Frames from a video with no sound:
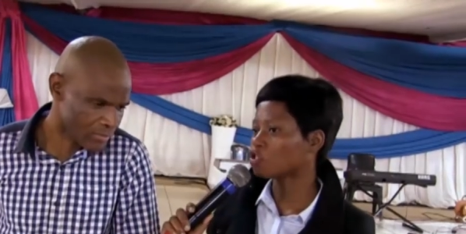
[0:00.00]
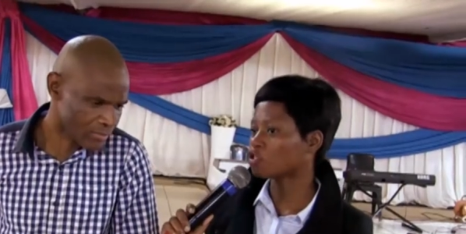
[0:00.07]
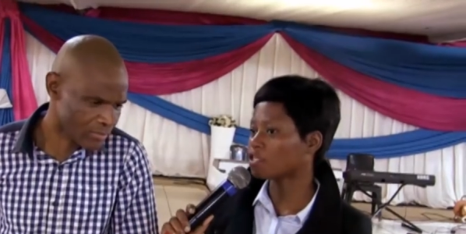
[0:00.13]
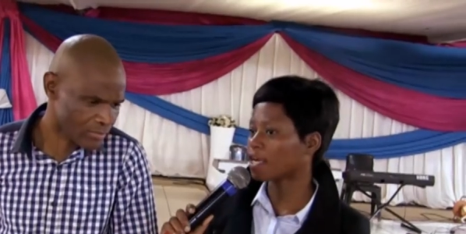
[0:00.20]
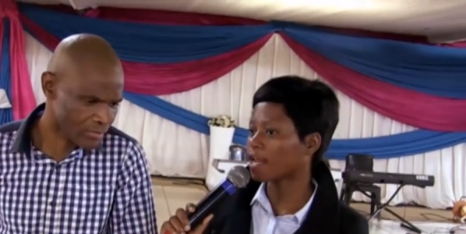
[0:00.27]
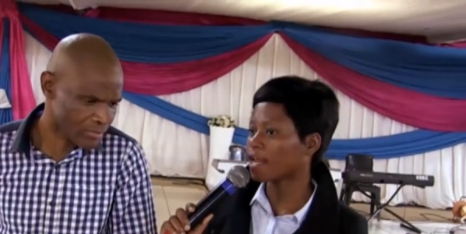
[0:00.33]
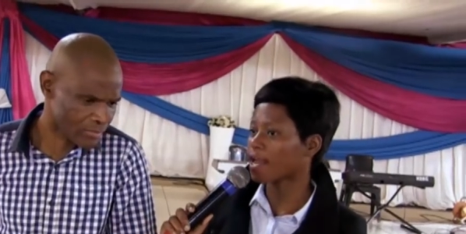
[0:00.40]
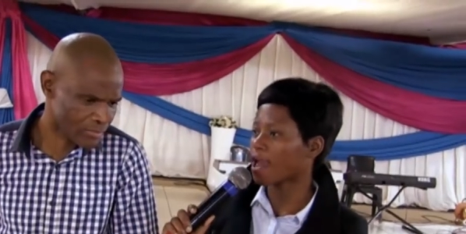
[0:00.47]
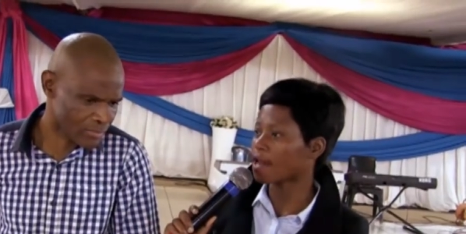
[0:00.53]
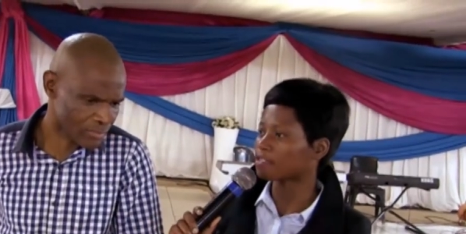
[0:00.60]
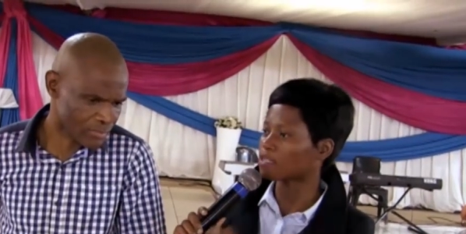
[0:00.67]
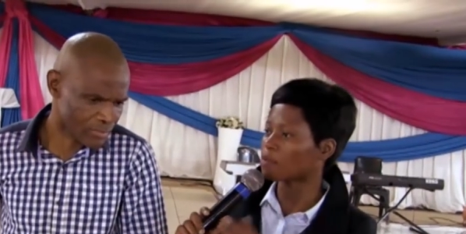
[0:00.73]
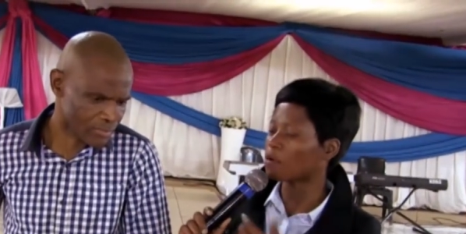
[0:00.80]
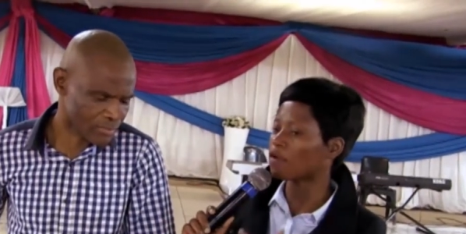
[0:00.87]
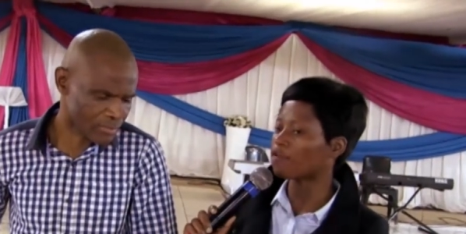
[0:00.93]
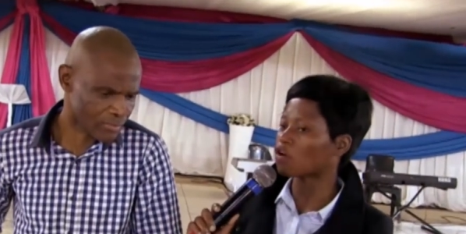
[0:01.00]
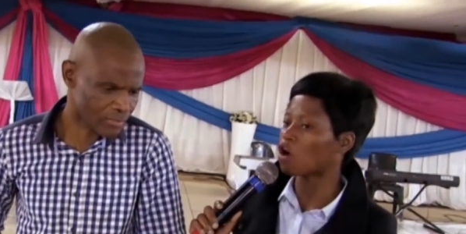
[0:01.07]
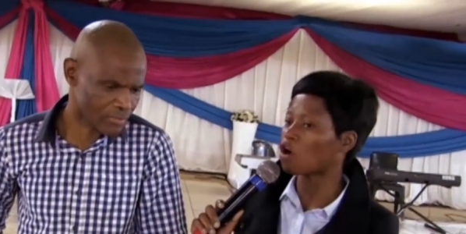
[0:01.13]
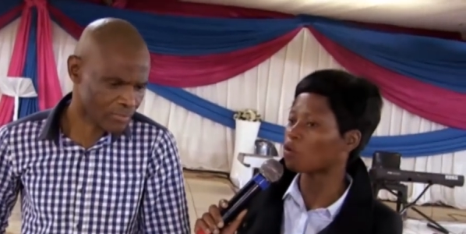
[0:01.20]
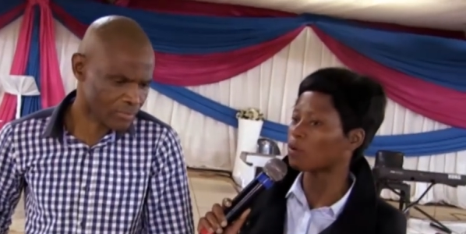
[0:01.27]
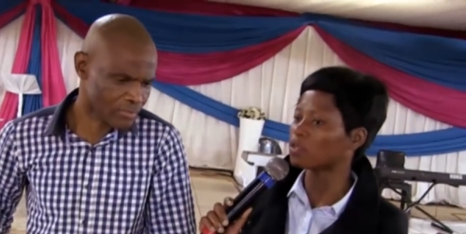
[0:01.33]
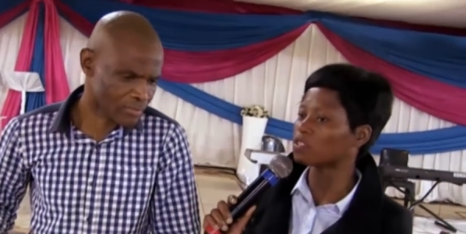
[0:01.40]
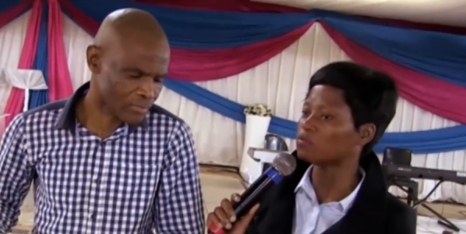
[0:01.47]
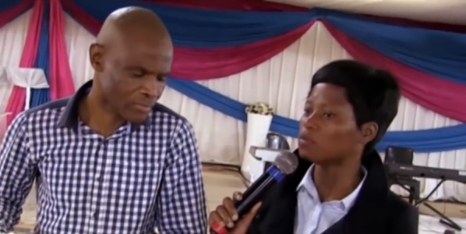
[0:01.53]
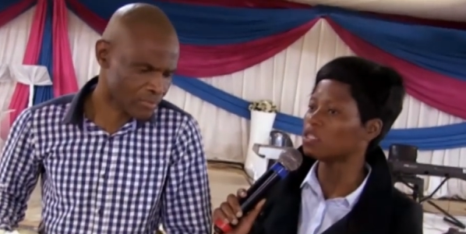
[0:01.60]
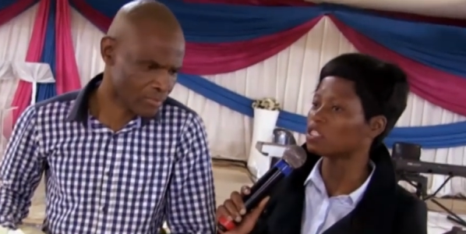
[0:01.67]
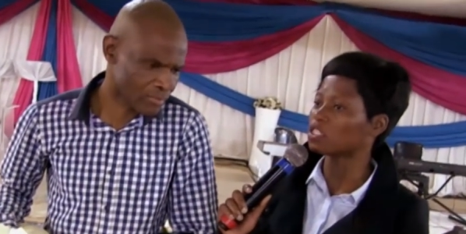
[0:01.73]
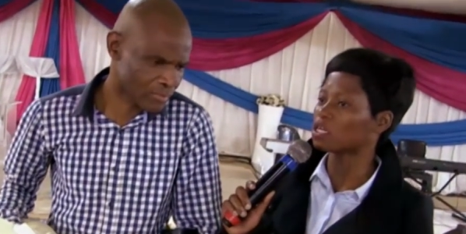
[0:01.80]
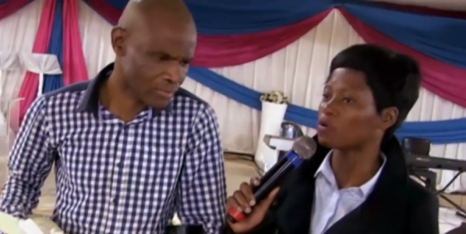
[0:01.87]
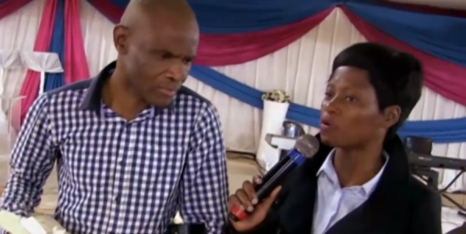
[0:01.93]
Speaker 1: And today, as the man of God
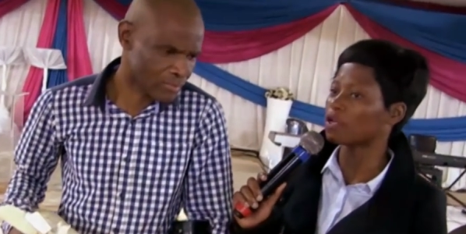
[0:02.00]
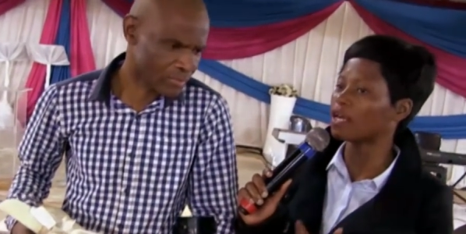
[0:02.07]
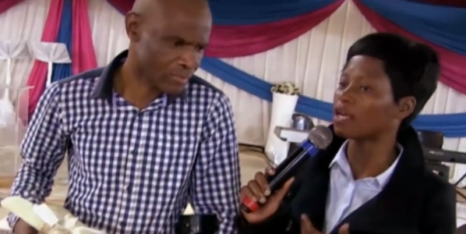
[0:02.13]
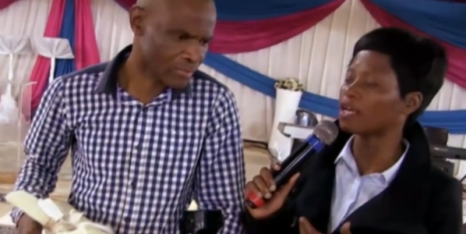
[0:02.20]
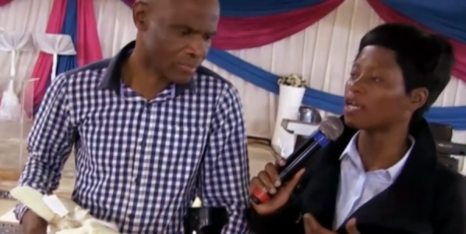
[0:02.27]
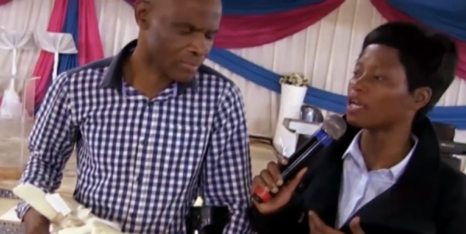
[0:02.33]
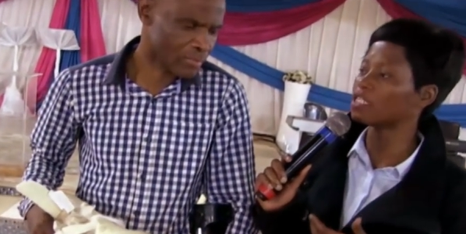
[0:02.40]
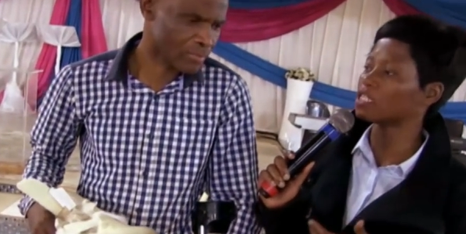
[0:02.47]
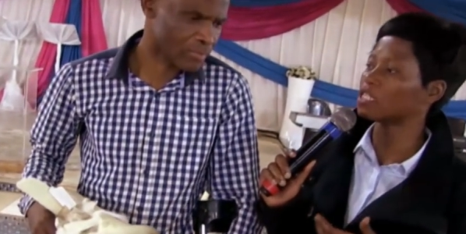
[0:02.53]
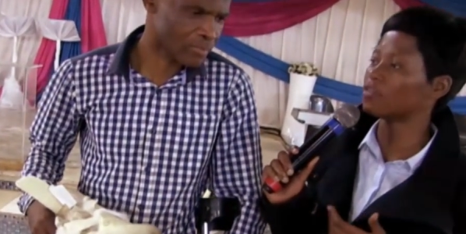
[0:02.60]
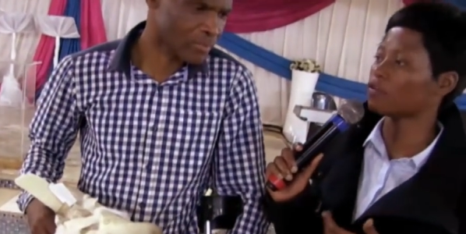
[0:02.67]
was ministering healing